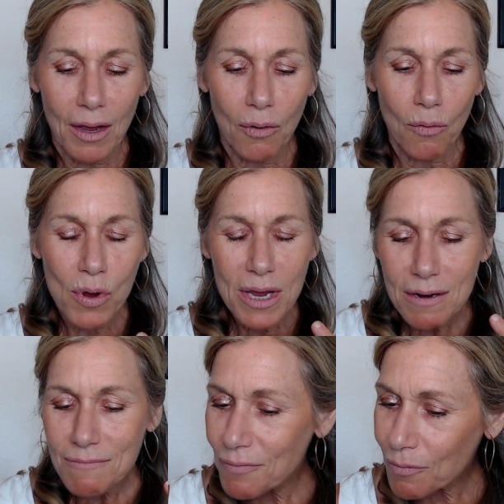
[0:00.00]

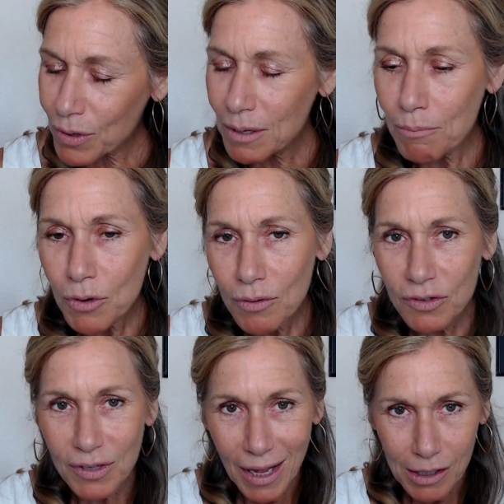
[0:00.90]
when the moon
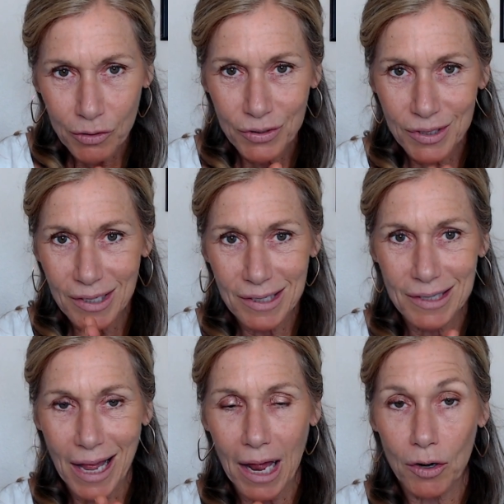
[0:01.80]
is that close to
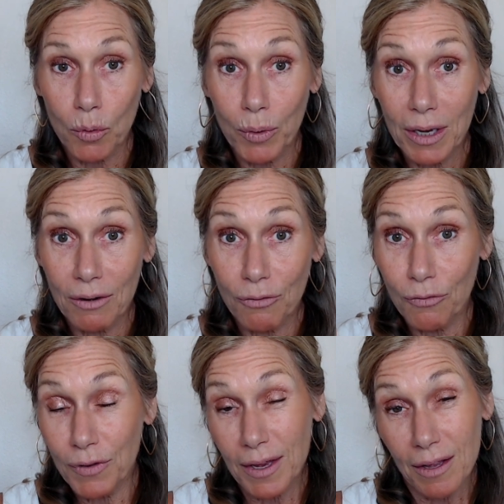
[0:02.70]
Saturn, we can
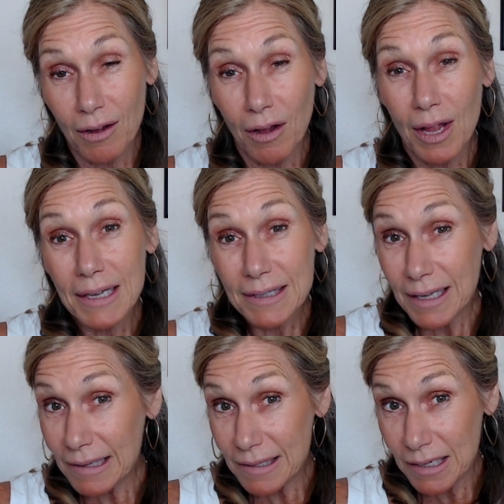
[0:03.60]
feel
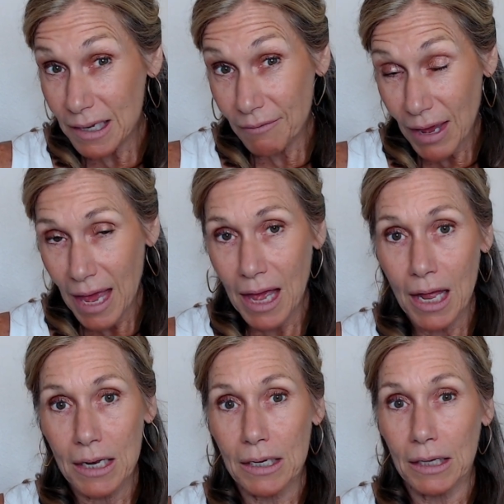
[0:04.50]
sensitive
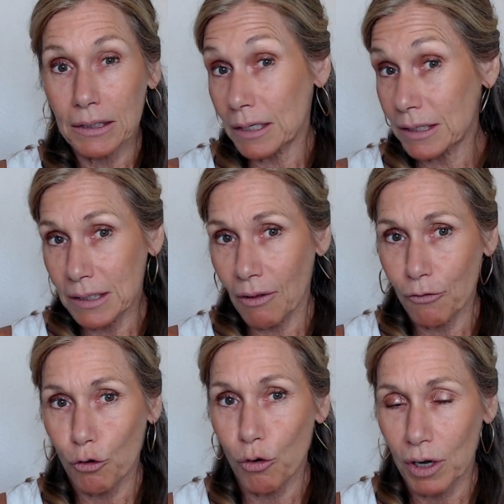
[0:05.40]
and a little
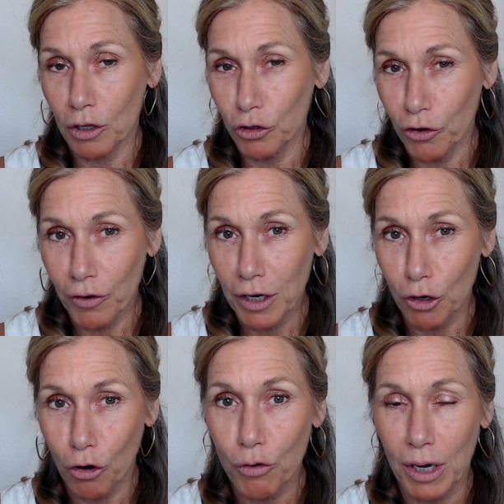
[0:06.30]
self-critical. Your inner
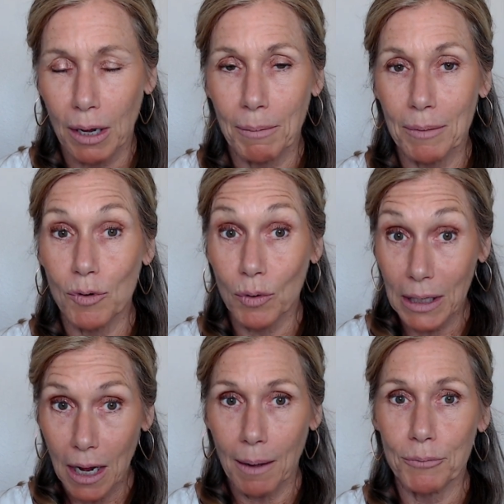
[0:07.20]
critic may be
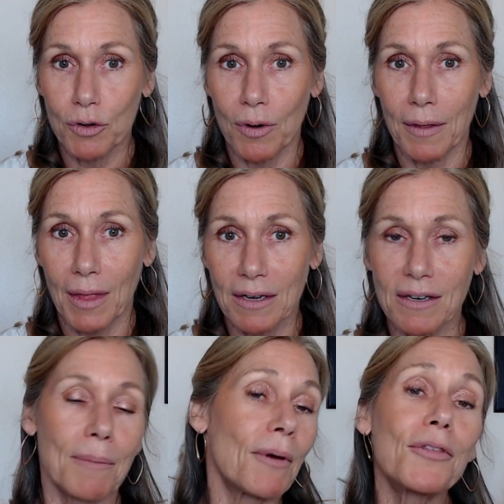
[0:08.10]
really up during that
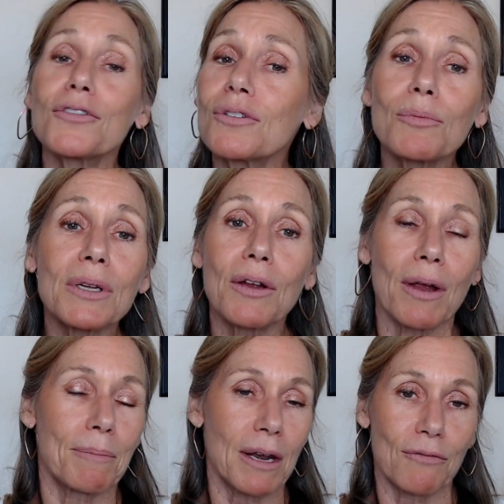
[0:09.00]
time. But there's some really
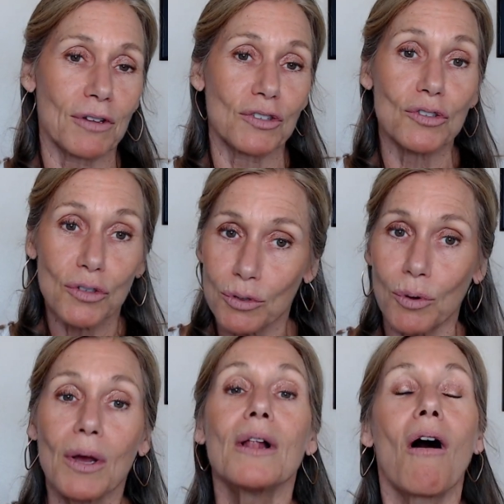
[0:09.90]
great benefits
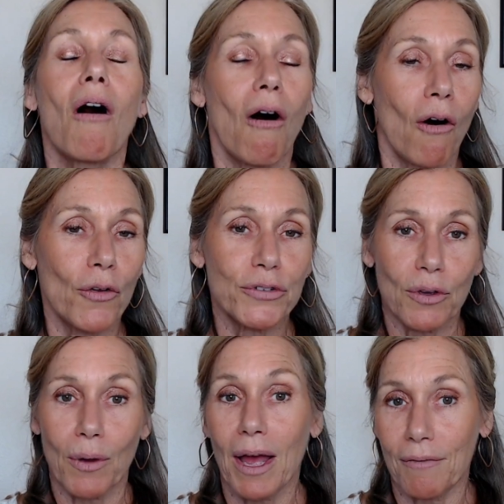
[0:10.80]
too,
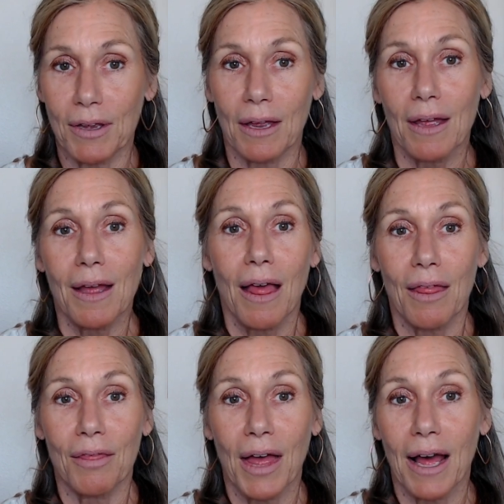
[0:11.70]
also having
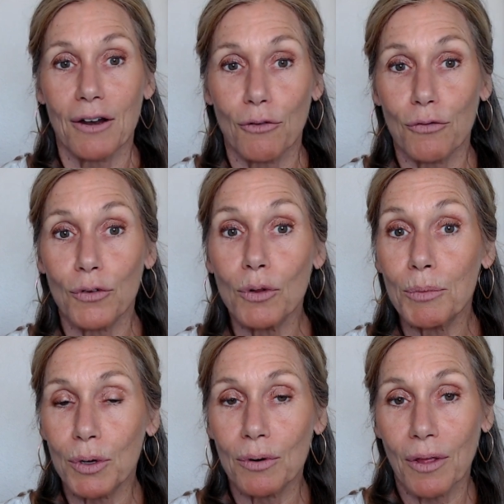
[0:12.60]
that full
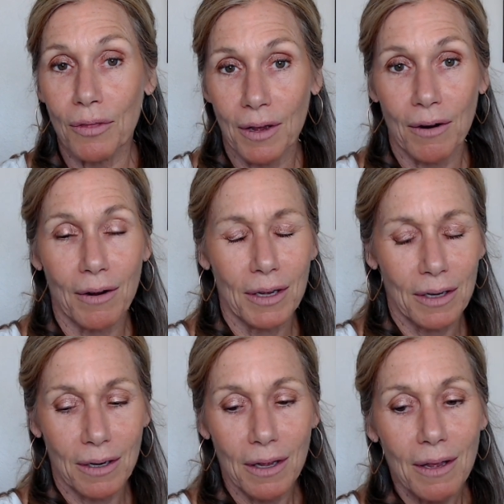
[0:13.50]
moon there
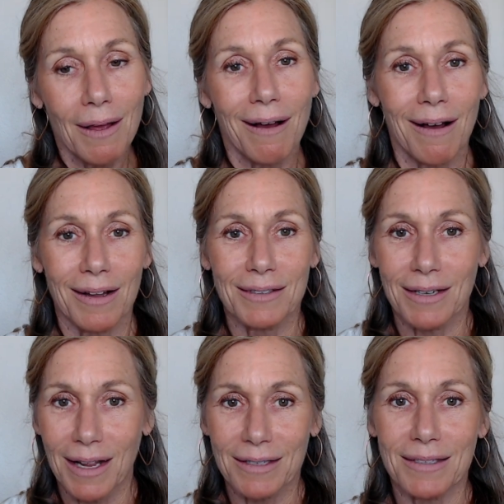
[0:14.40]
in
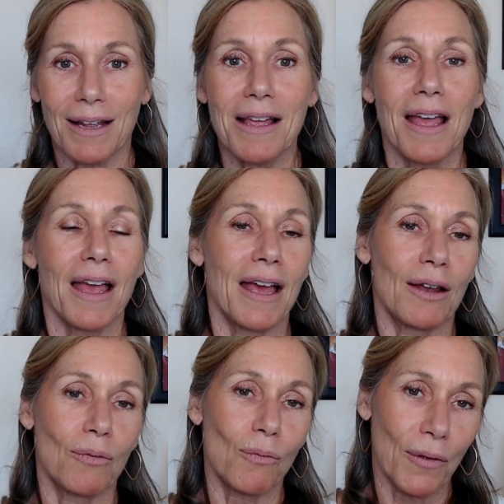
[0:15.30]
Dinesta,
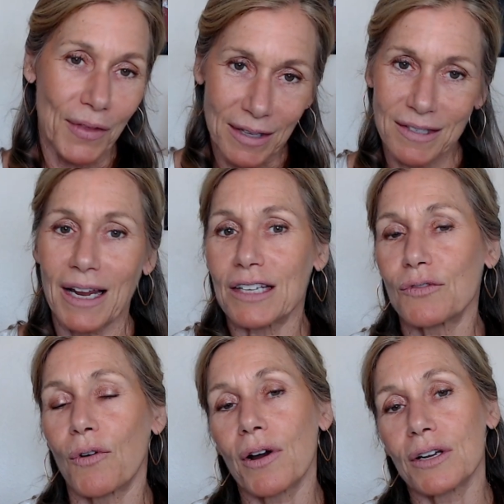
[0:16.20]
and what that stands
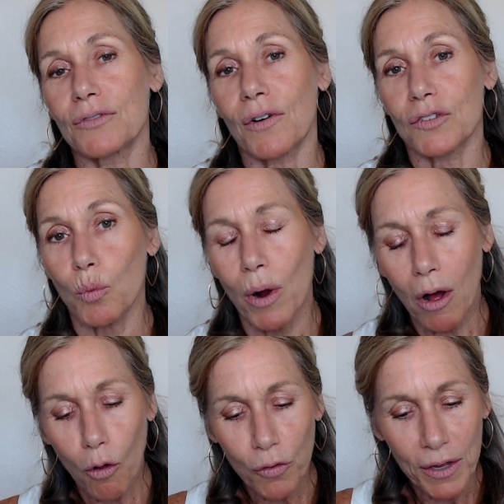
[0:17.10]
for as far as
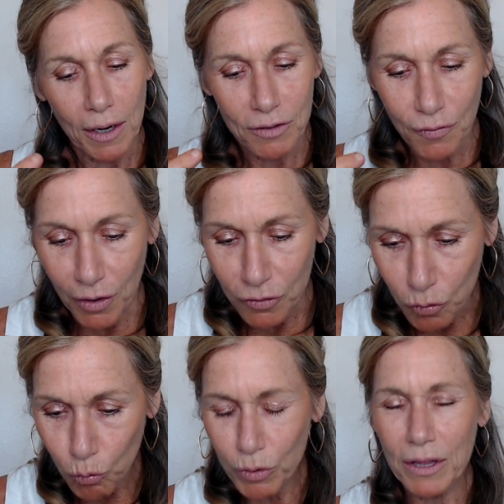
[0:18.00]
wealth and as far as
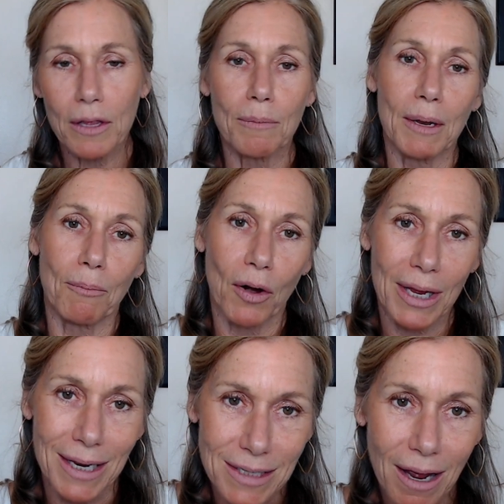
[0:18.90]
rhythm and
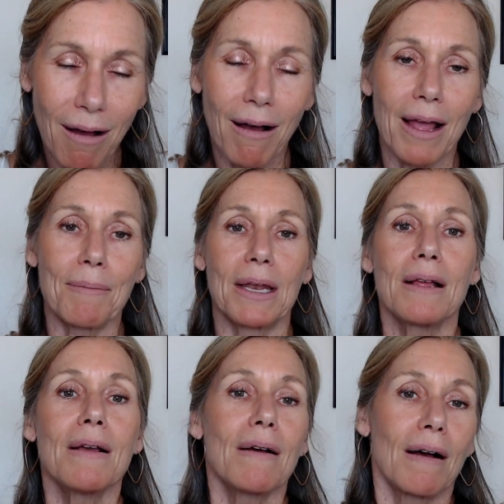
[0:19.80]
marking time. And
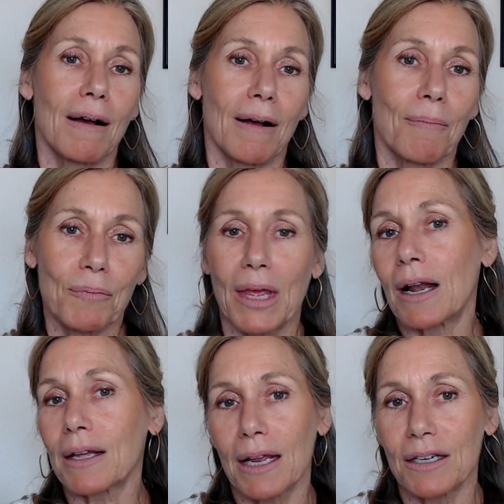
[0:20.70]

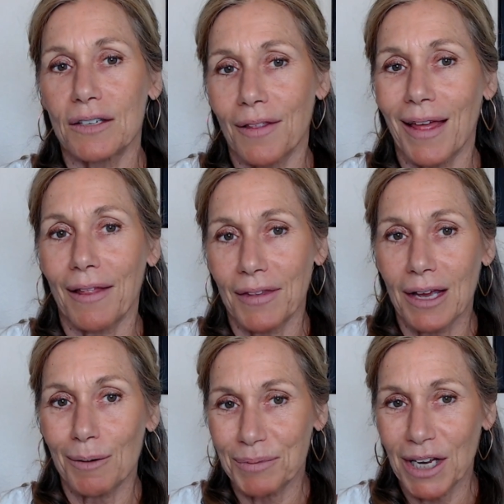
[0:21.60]
I'll get into that in the
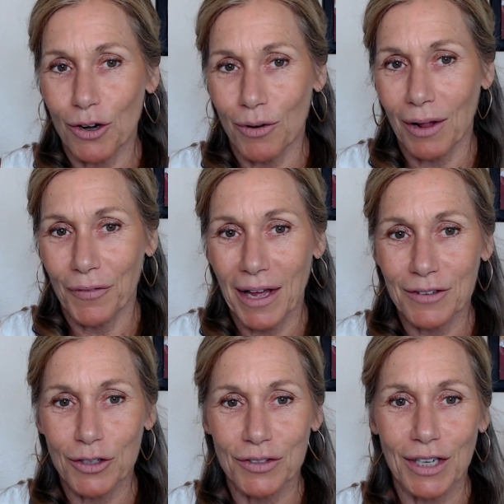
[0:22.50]
update around
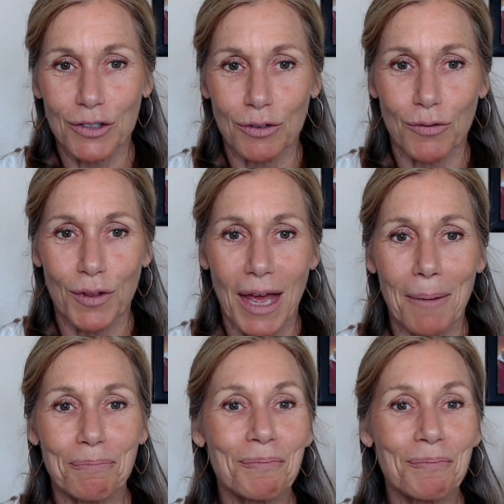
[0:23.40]
that. So stay tuned for that.